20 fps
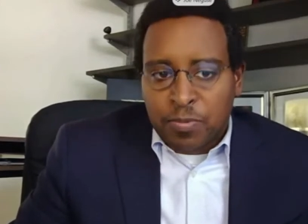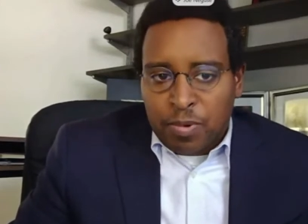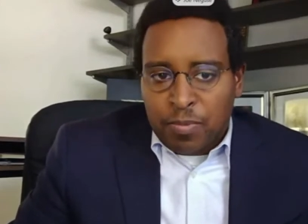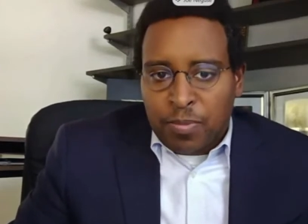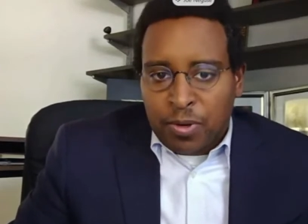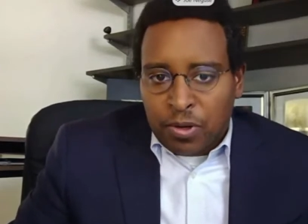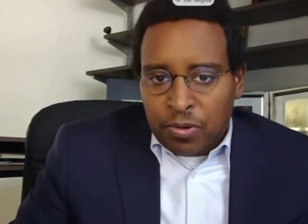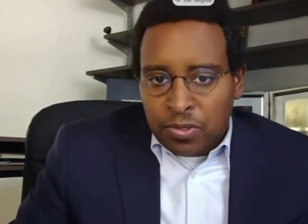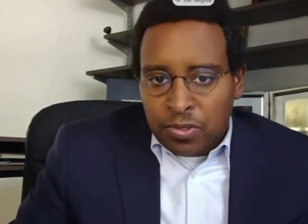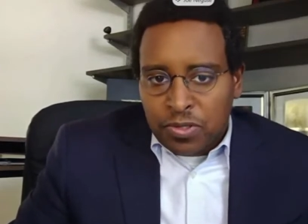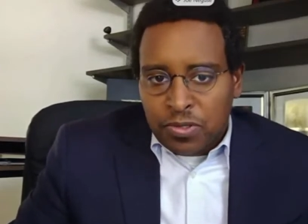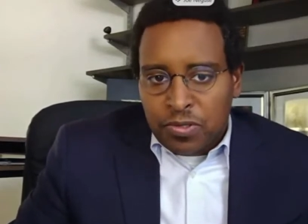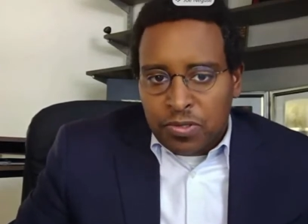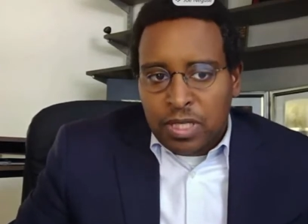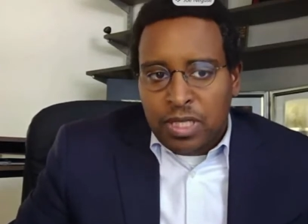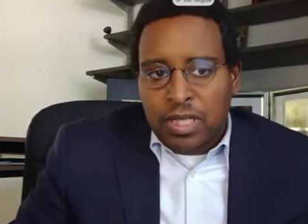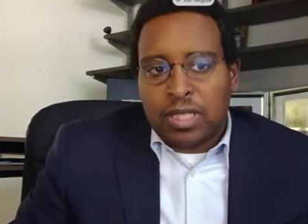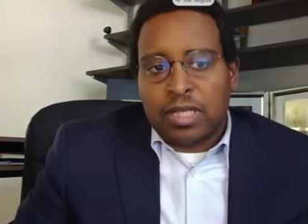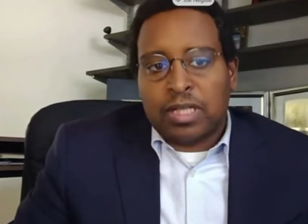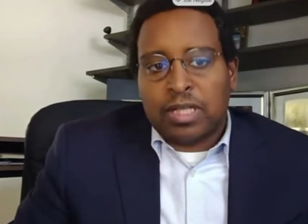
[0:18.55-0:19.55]
uh, this
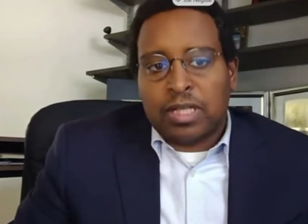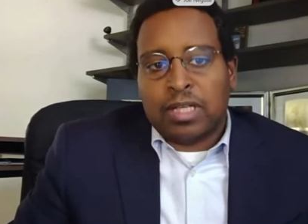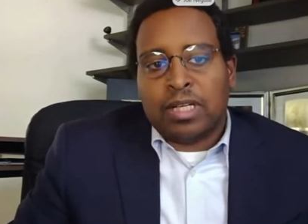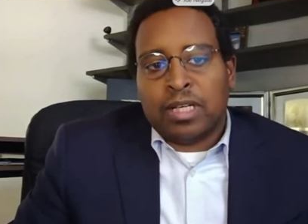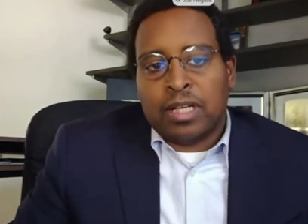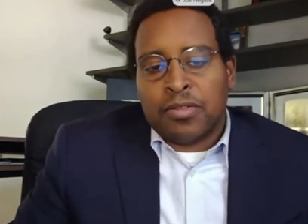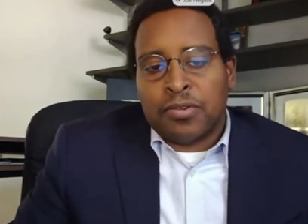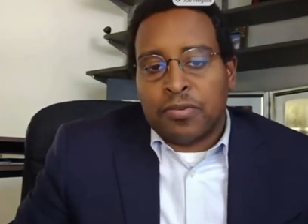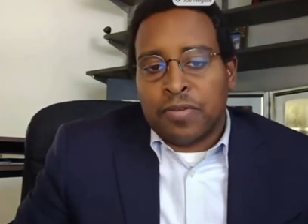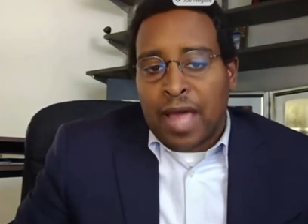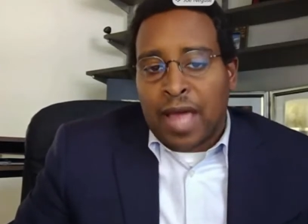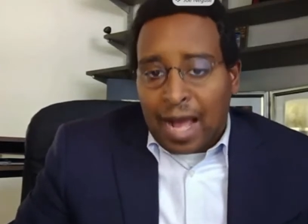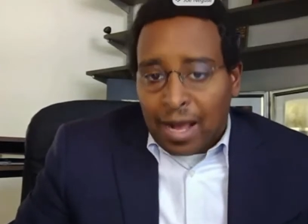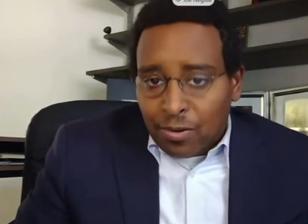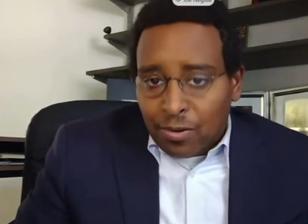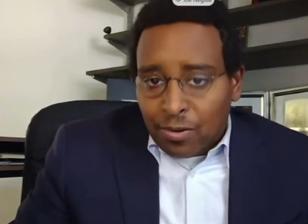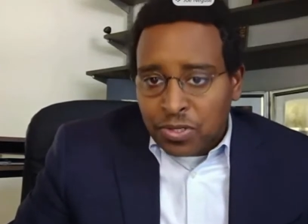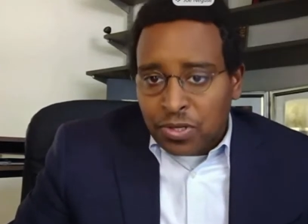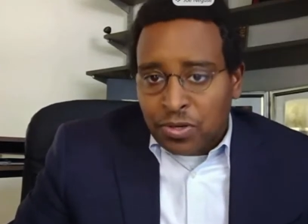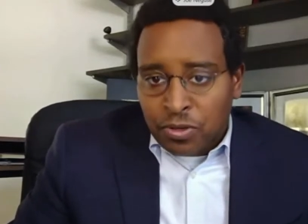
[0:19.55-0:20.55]
proposal
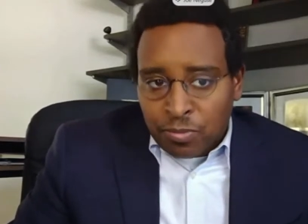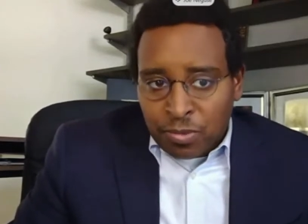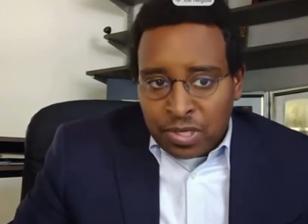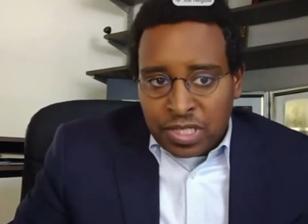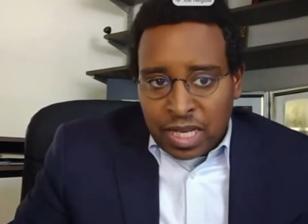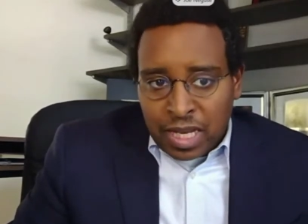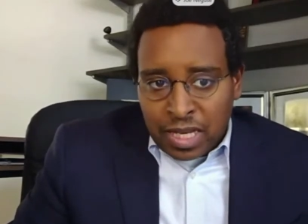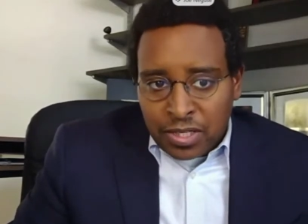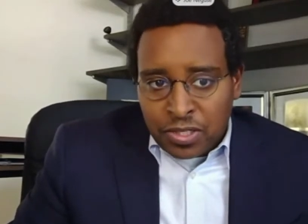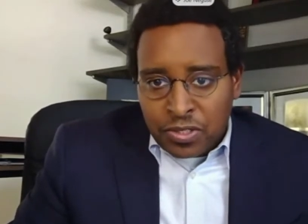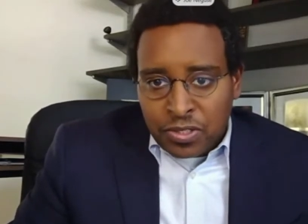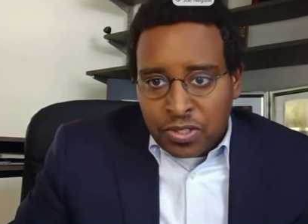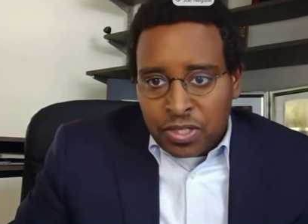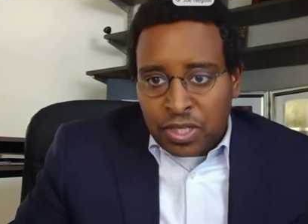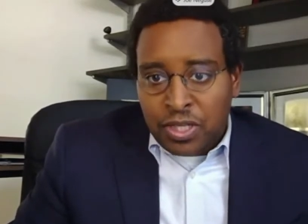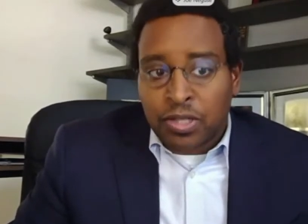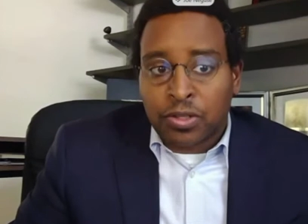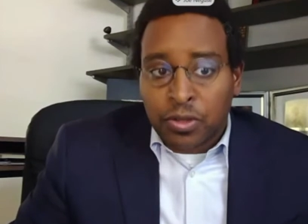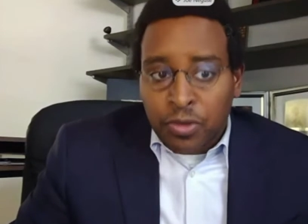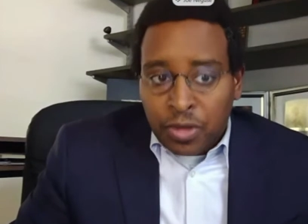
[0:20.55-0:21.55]
uh, through the House on numerous
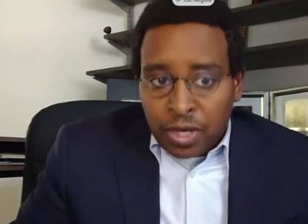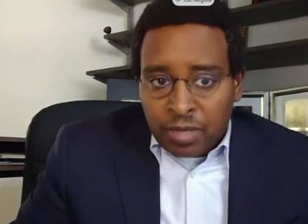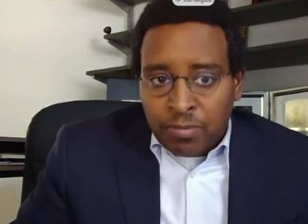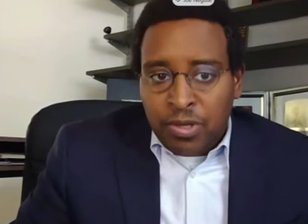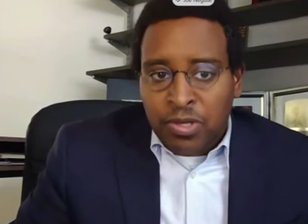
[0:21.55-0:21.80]
occasions,